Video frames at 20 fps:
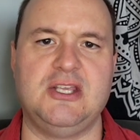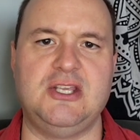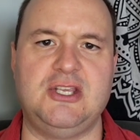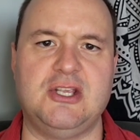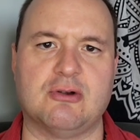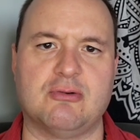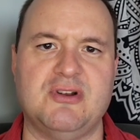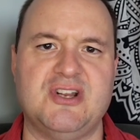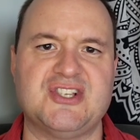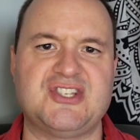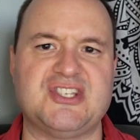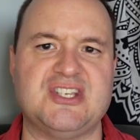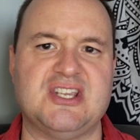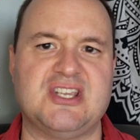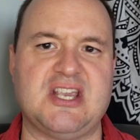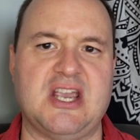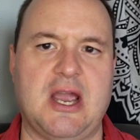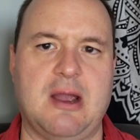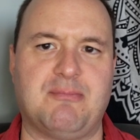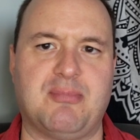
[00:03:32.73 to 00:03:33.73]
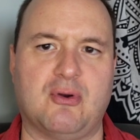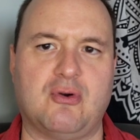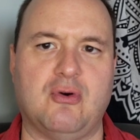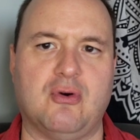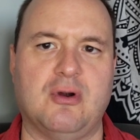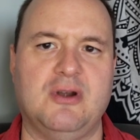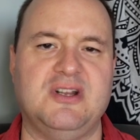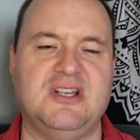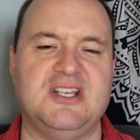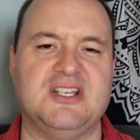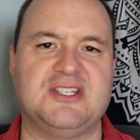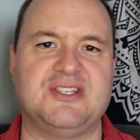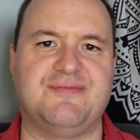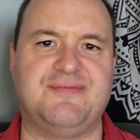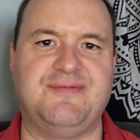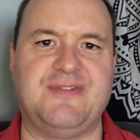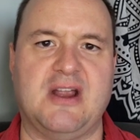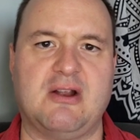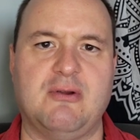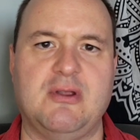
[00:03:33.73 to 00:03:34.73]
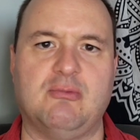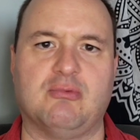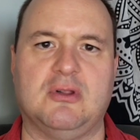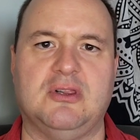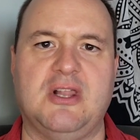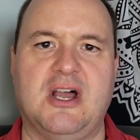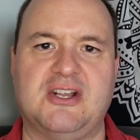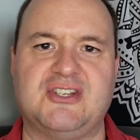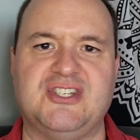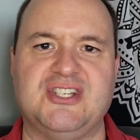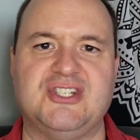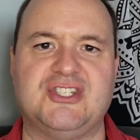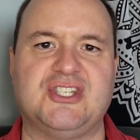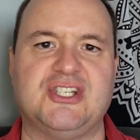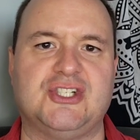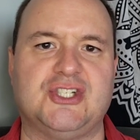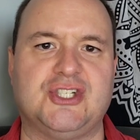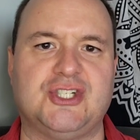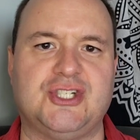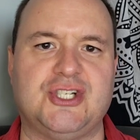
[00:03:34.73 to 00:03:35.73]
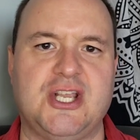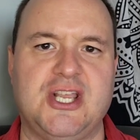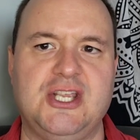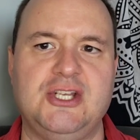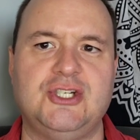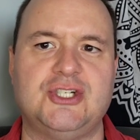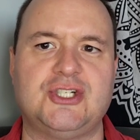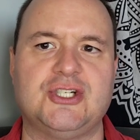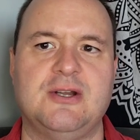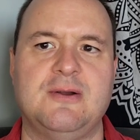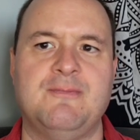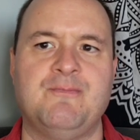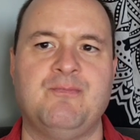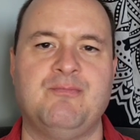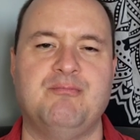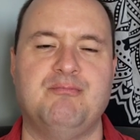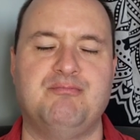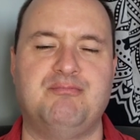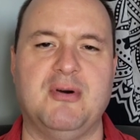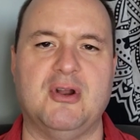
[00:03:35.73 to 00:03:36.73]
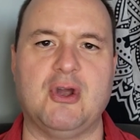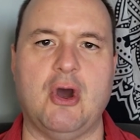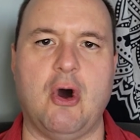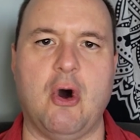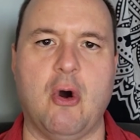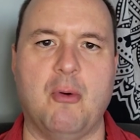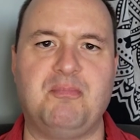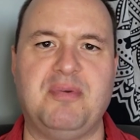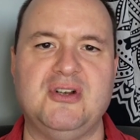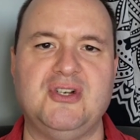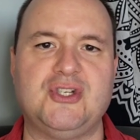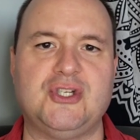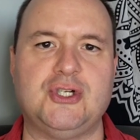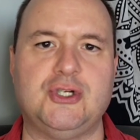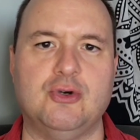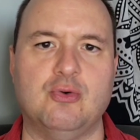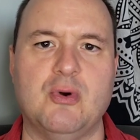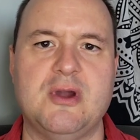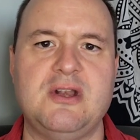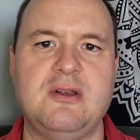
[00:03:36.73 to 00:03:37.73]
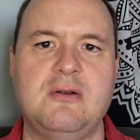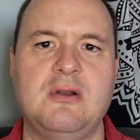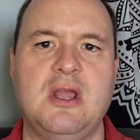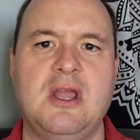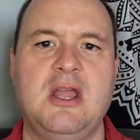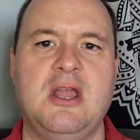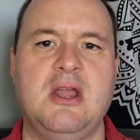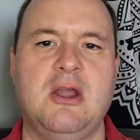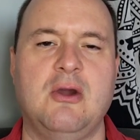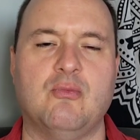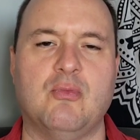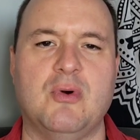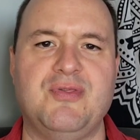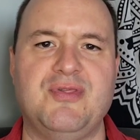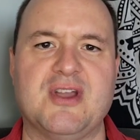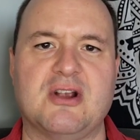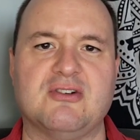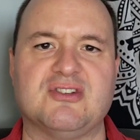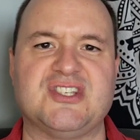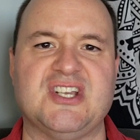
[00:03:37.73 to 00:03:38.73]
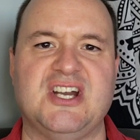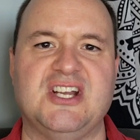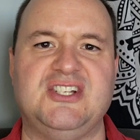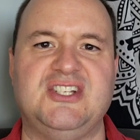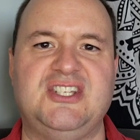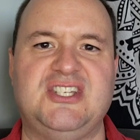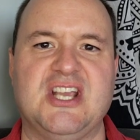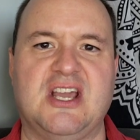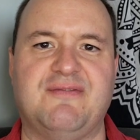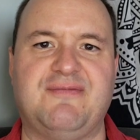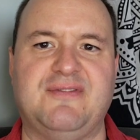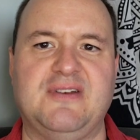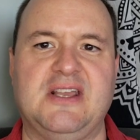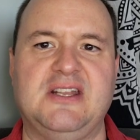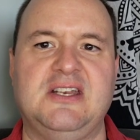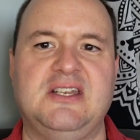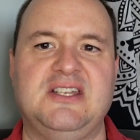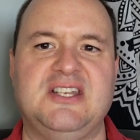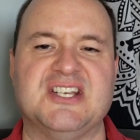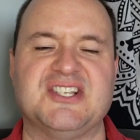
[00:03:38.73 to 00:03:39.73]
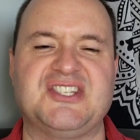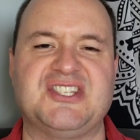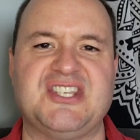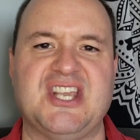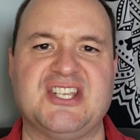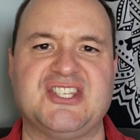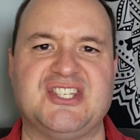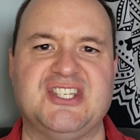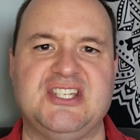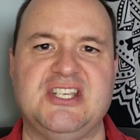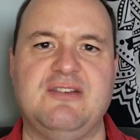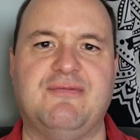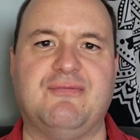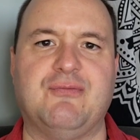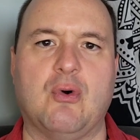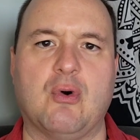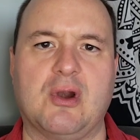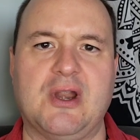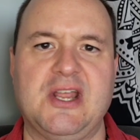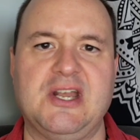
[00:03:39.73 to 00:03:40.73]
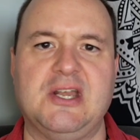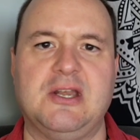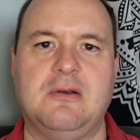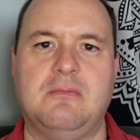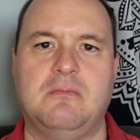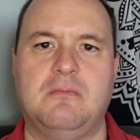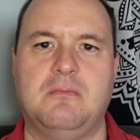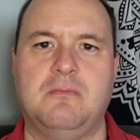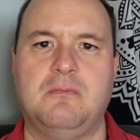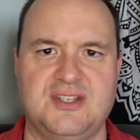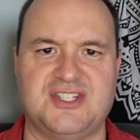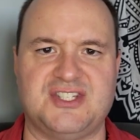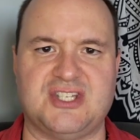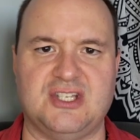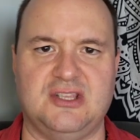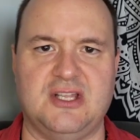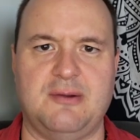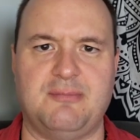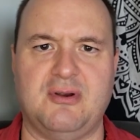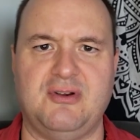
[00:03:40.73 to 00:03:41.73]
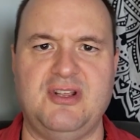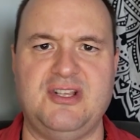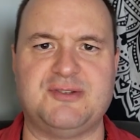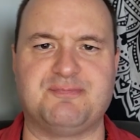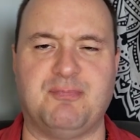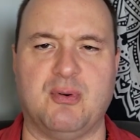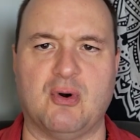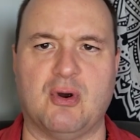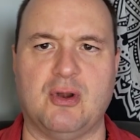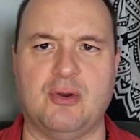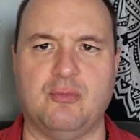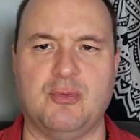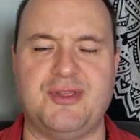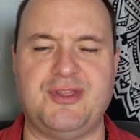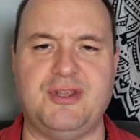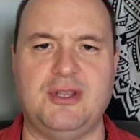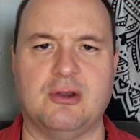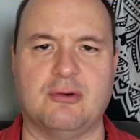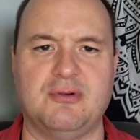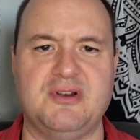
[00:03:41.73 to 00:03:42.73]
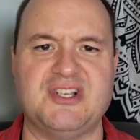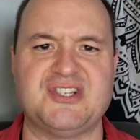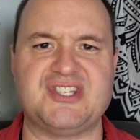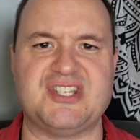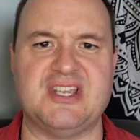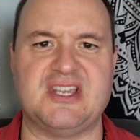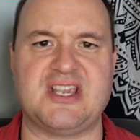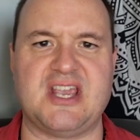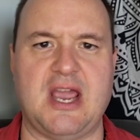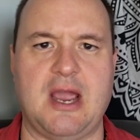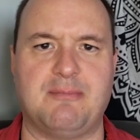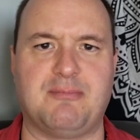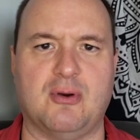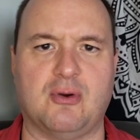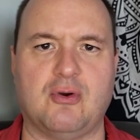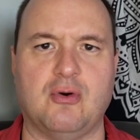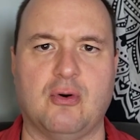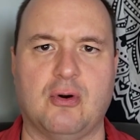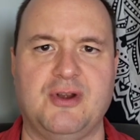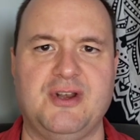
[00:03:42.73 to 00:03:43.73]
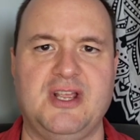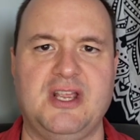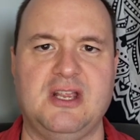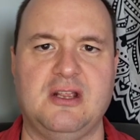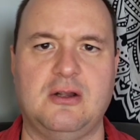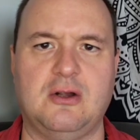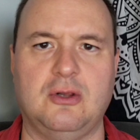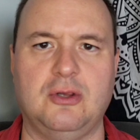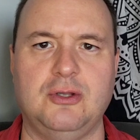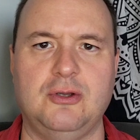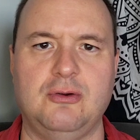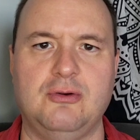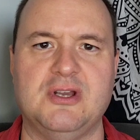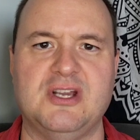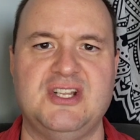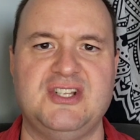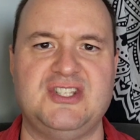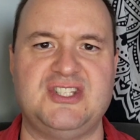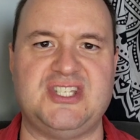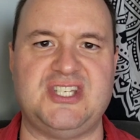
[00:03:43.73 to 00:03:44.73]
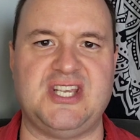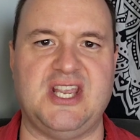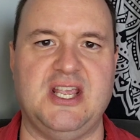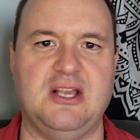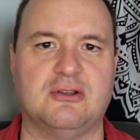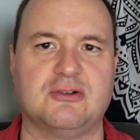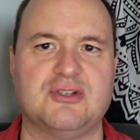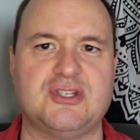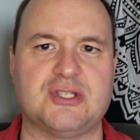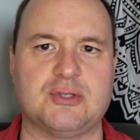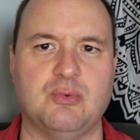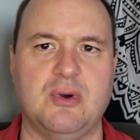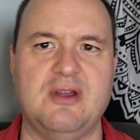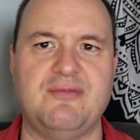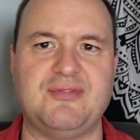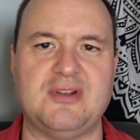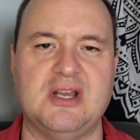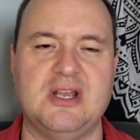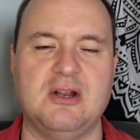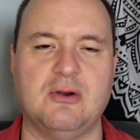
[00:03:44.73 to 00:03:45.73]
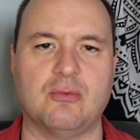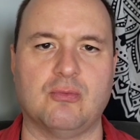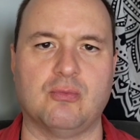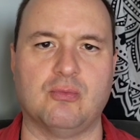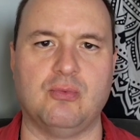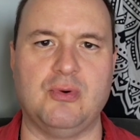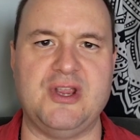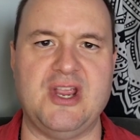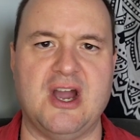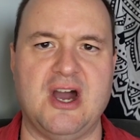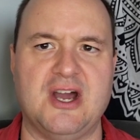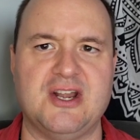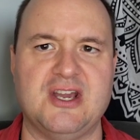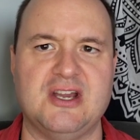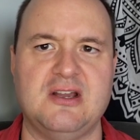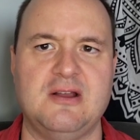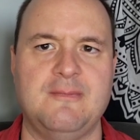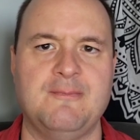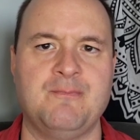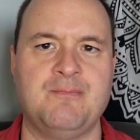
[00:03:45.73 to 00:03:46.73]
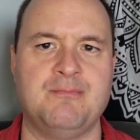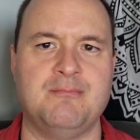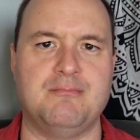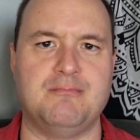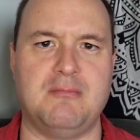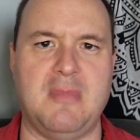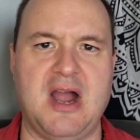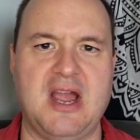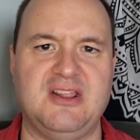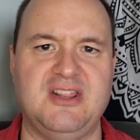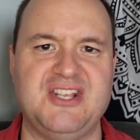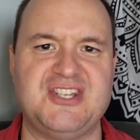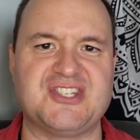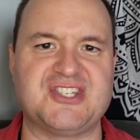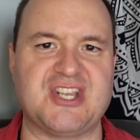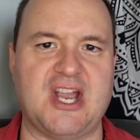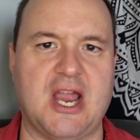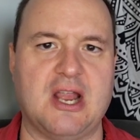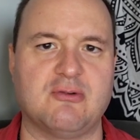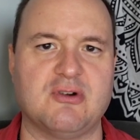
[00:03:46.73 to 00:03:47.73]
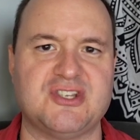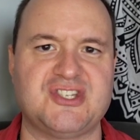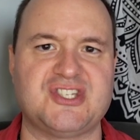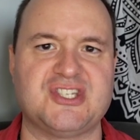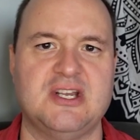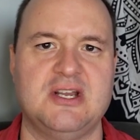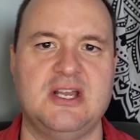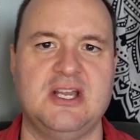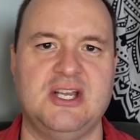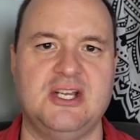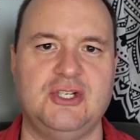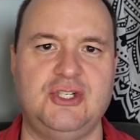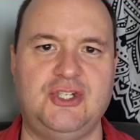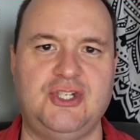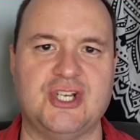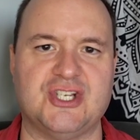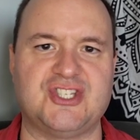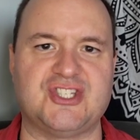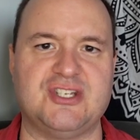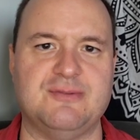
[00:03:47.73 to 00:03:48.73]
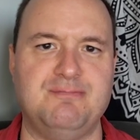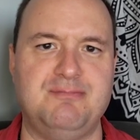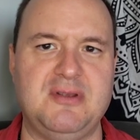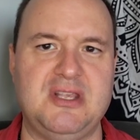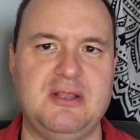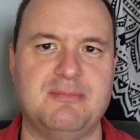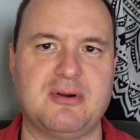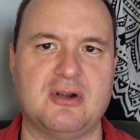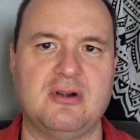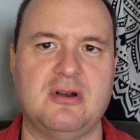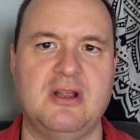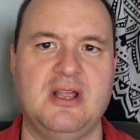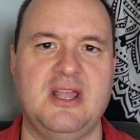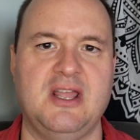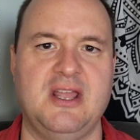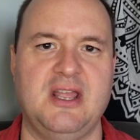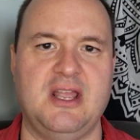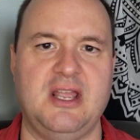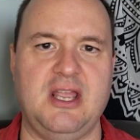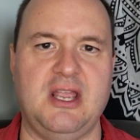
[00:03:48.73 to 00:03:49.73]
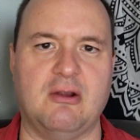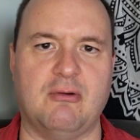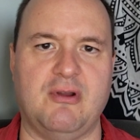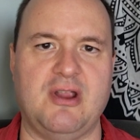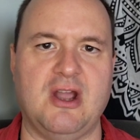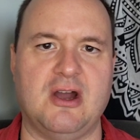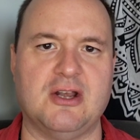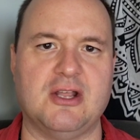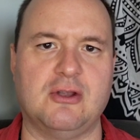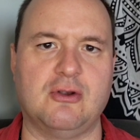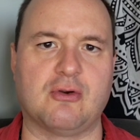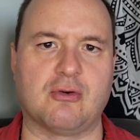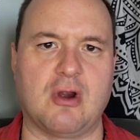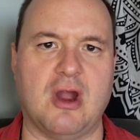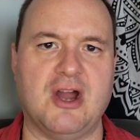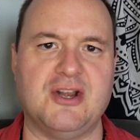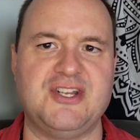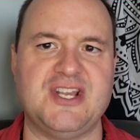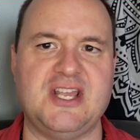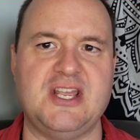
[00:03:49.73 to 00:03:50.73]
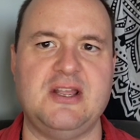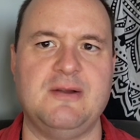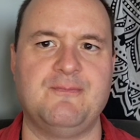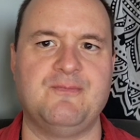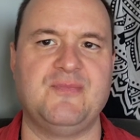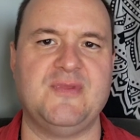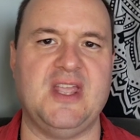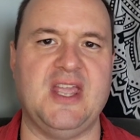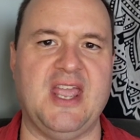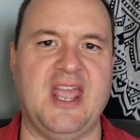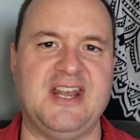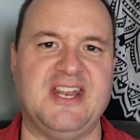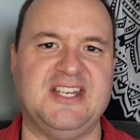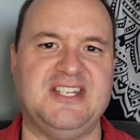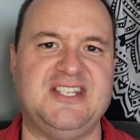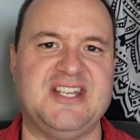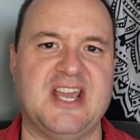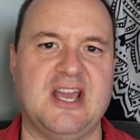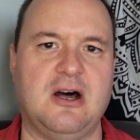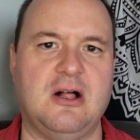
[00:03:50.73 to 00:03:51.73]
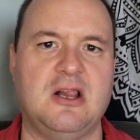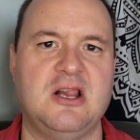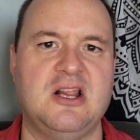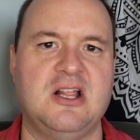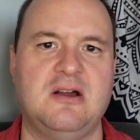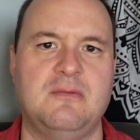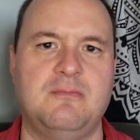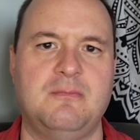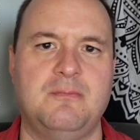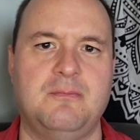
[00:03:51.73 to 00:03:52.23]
Uranus in Capricorn is very reluctant to change, but open to it when there's a definite necessity for it. Celebrities born with Uranus in Capricorn include Taylor Swift, Rihanna, Miley Cyrus, Justin Bieber, Ariana Grande, and Adele.